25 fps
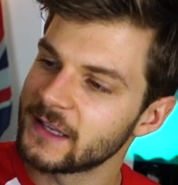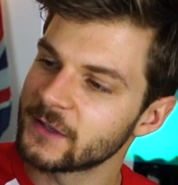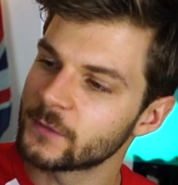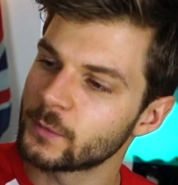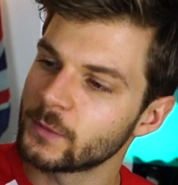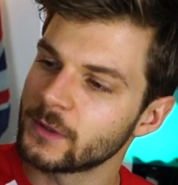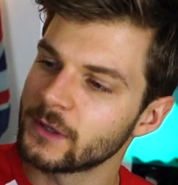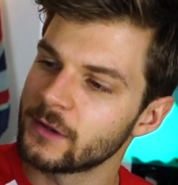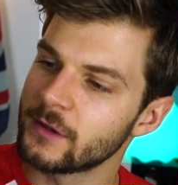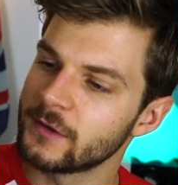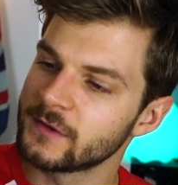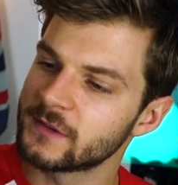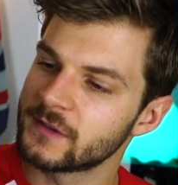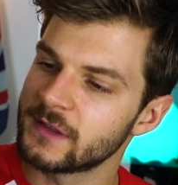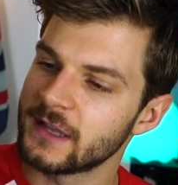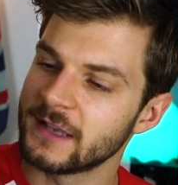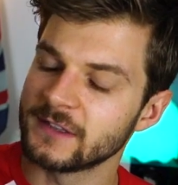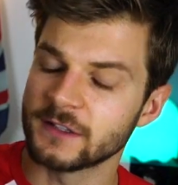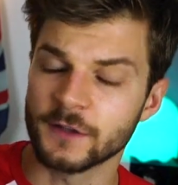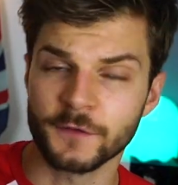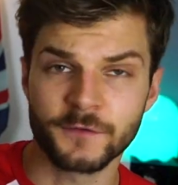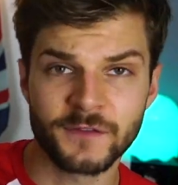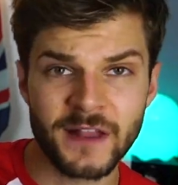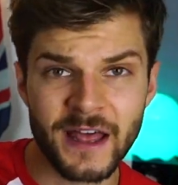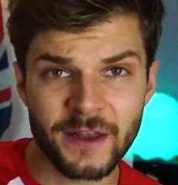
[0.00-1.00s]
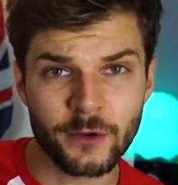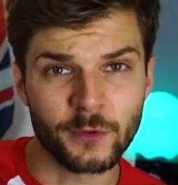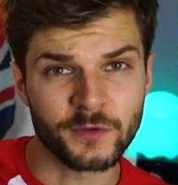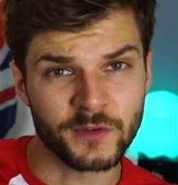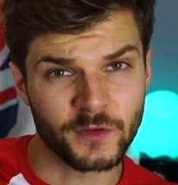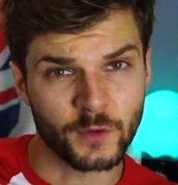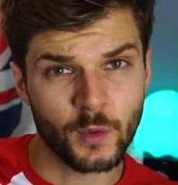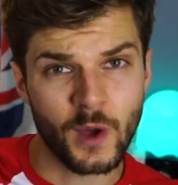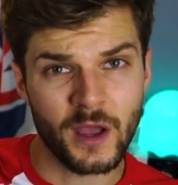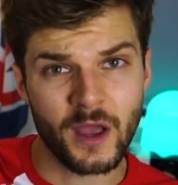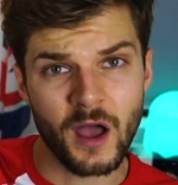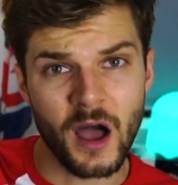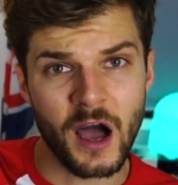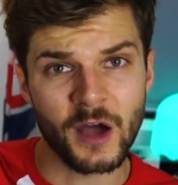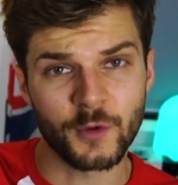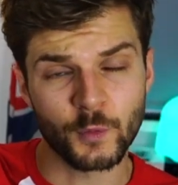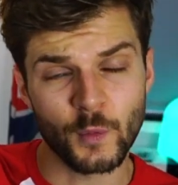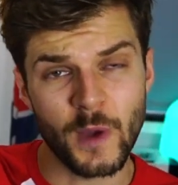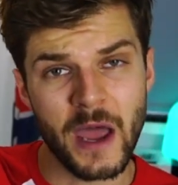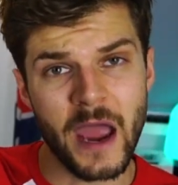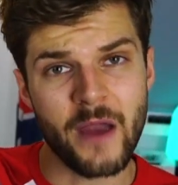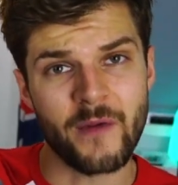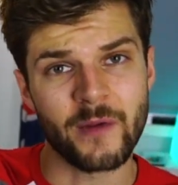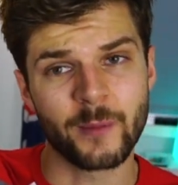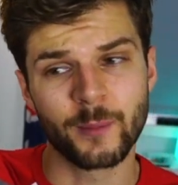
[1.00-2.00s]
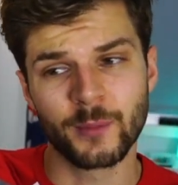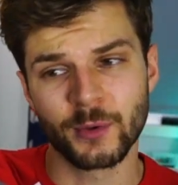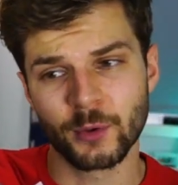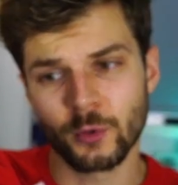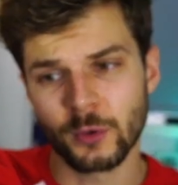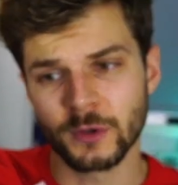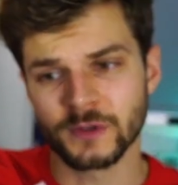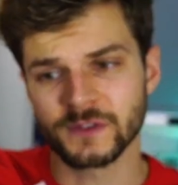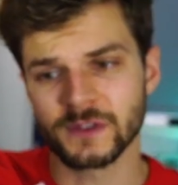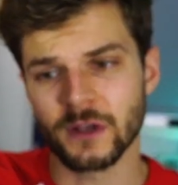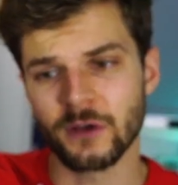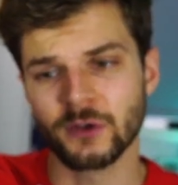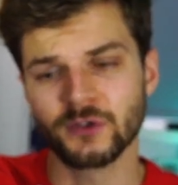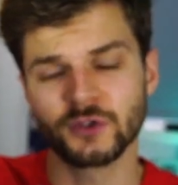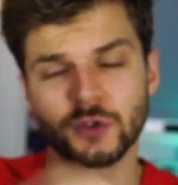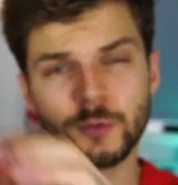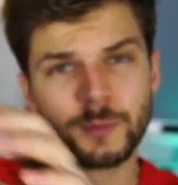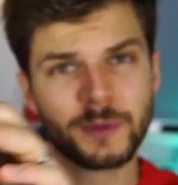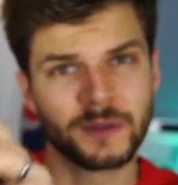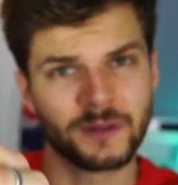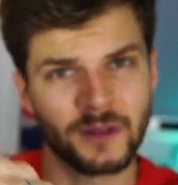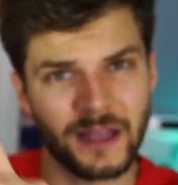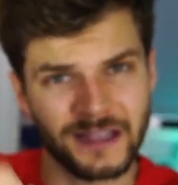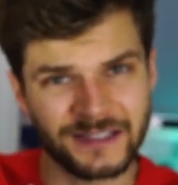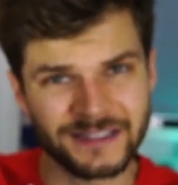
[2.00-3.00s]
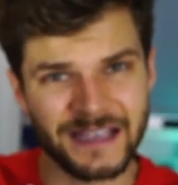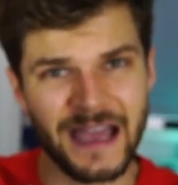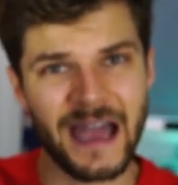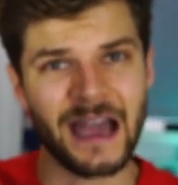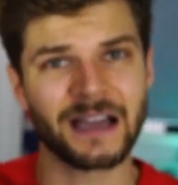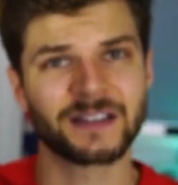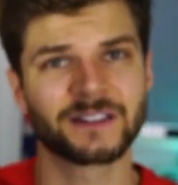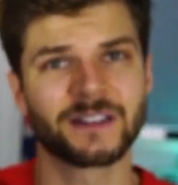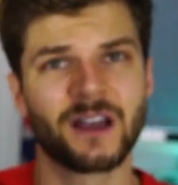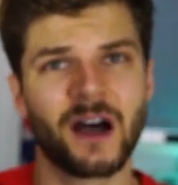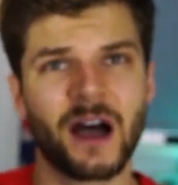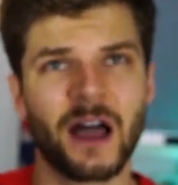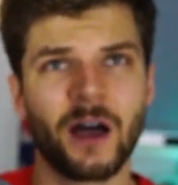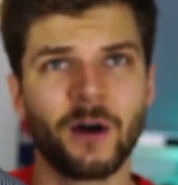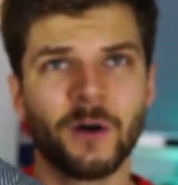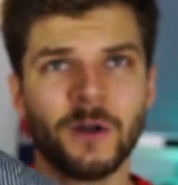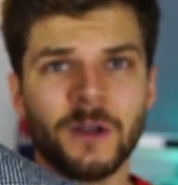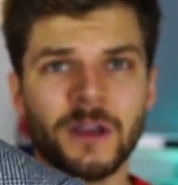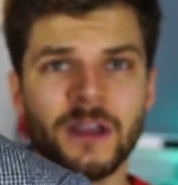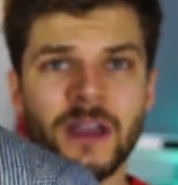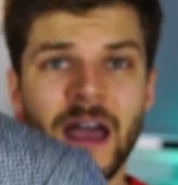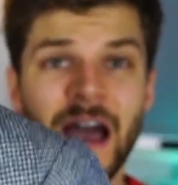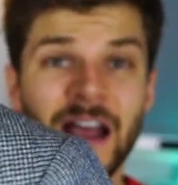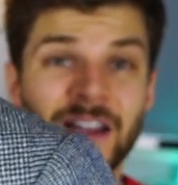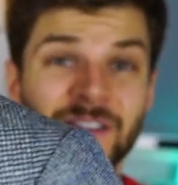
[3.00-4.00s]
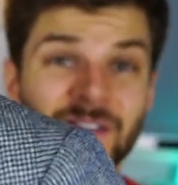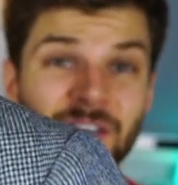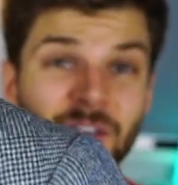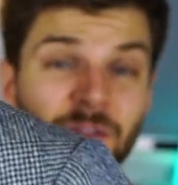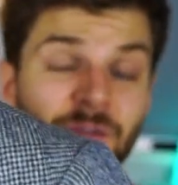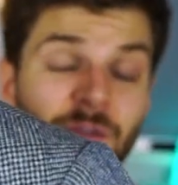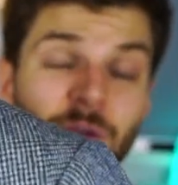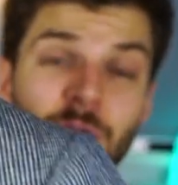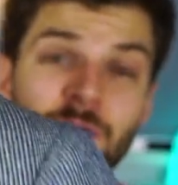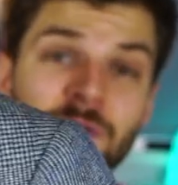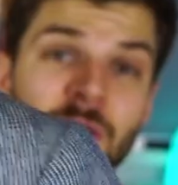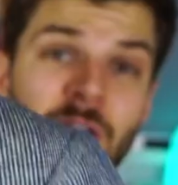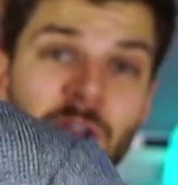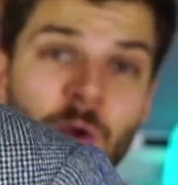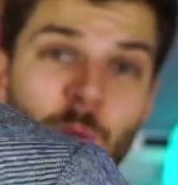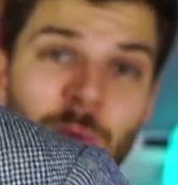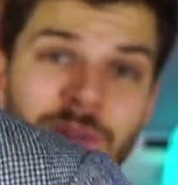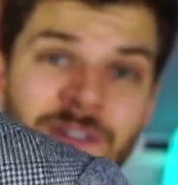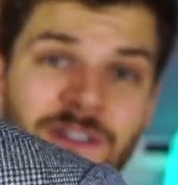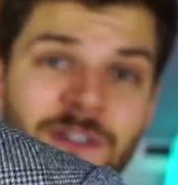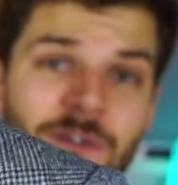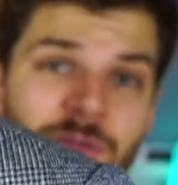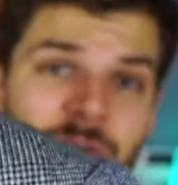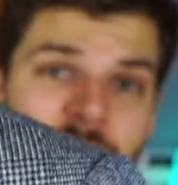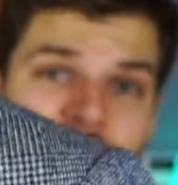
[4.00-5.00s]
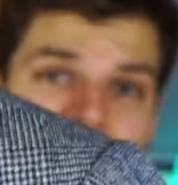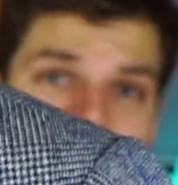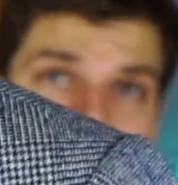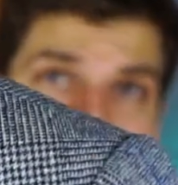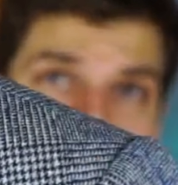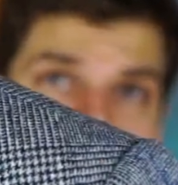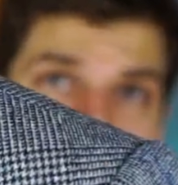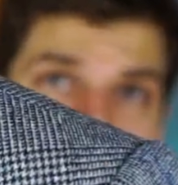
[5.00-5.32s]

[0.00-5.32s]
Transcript: it's one of those things. It's flannel, so it's quite hard wearing, but also super like tactile, and just feels very wintry. I